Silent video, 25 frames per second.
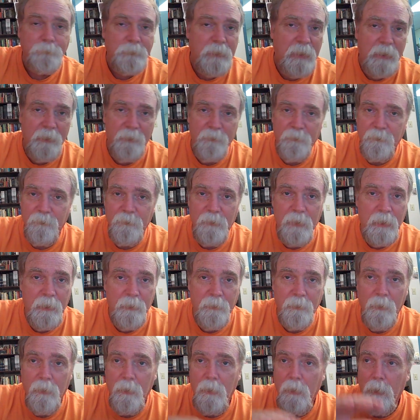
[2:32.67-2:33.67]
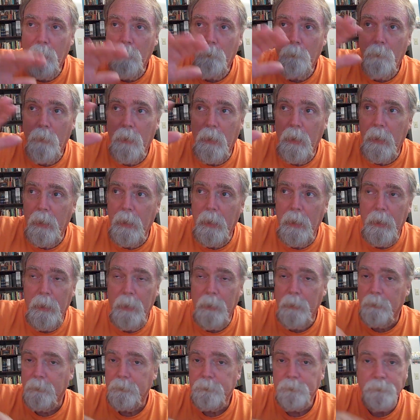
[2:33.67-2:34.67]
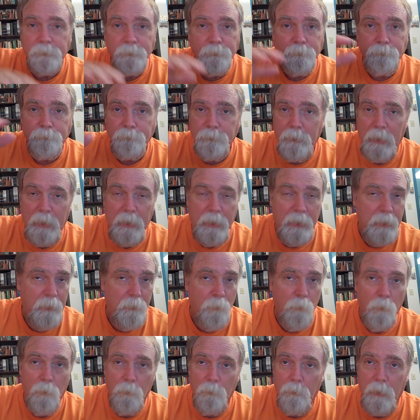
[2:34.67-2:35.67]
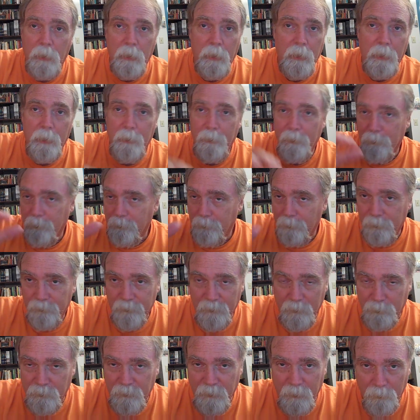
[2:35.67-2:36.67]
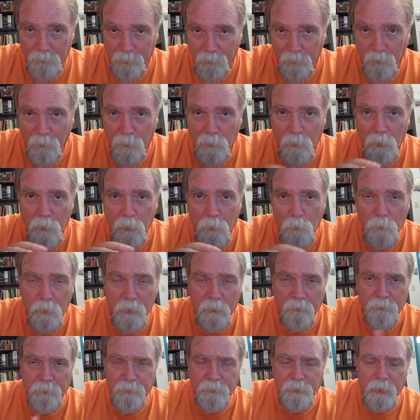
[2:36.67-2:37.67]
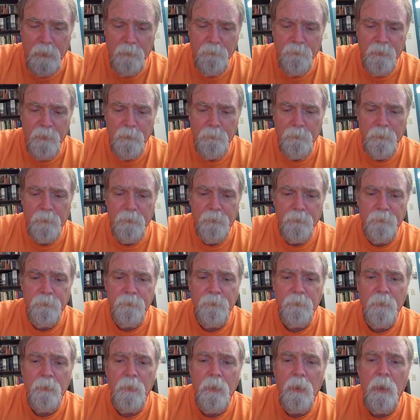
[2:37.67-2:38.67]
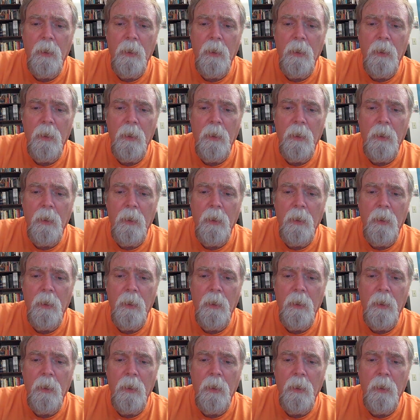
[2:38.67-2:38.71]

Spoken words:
X date, by May or by September, whatever the time frame is,